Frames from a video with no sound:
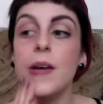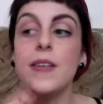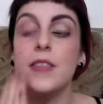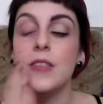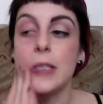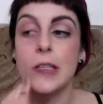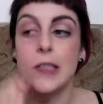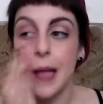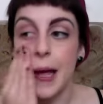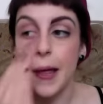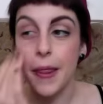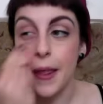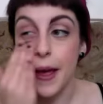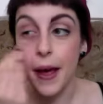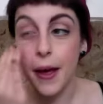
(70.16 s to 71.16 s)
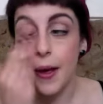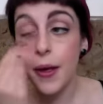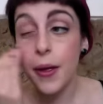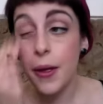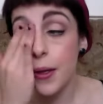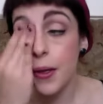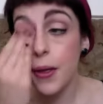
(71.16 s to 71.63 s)
Just like that.
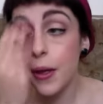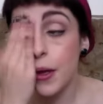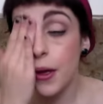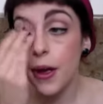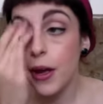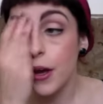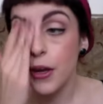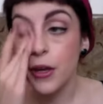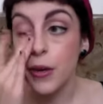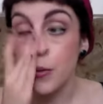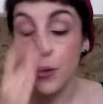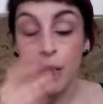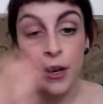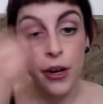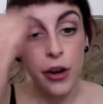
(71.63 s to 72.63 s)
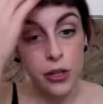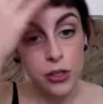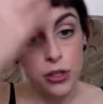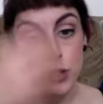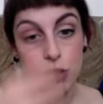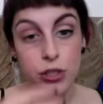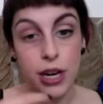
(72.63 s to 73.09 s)
You want to
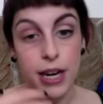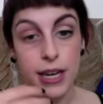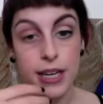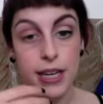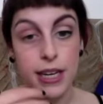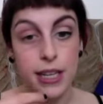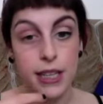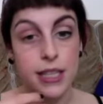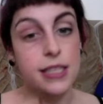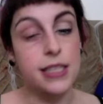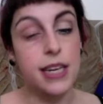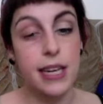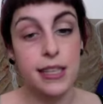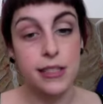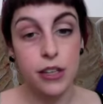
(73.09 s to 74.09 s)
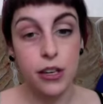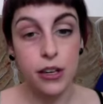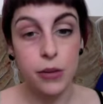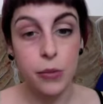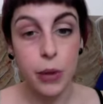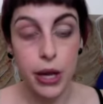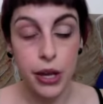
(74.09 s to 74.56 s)
concentrate it in the T-zone
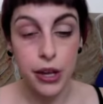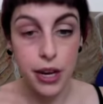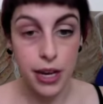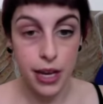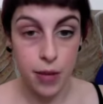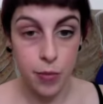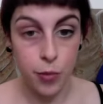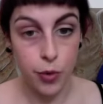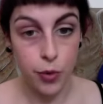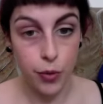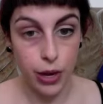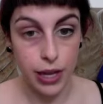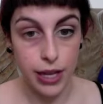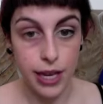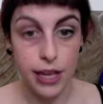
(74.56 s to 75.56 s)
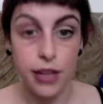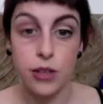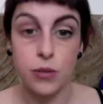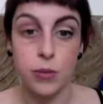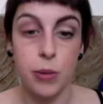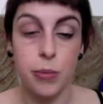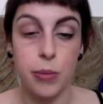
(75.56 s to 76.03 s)
where you're going to get more oily, because
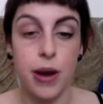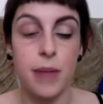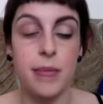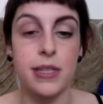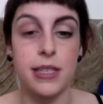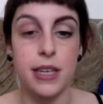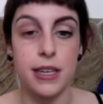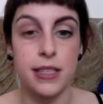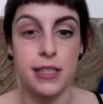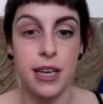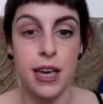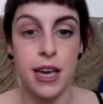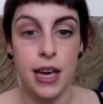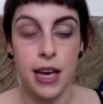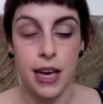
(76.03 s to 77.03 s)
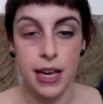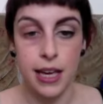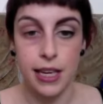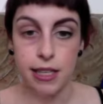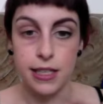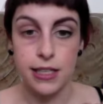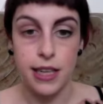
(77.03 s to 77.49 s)
what primer does
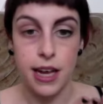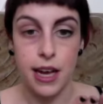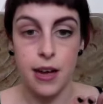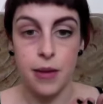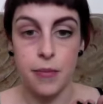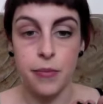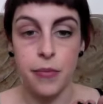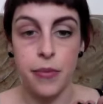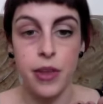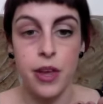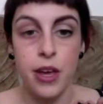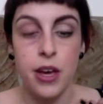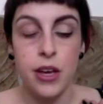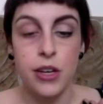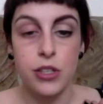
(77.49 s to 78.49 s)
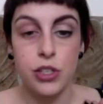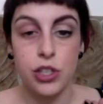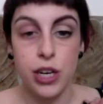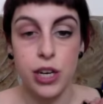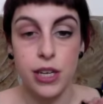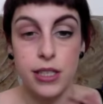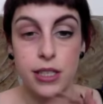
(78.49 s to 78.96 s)
is
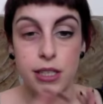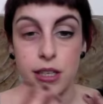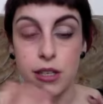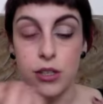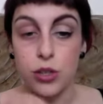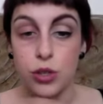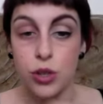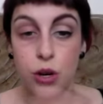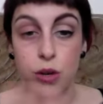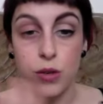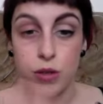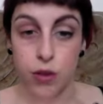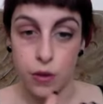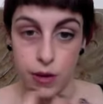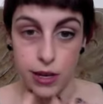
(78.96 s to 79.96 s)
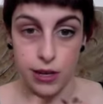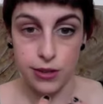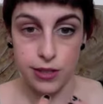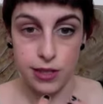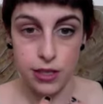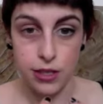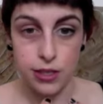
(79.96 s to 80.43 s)
just controls the oils
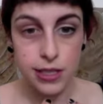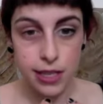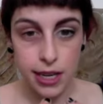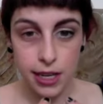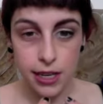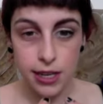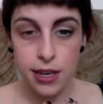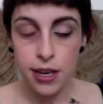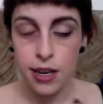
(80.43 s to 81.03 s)
in your skin.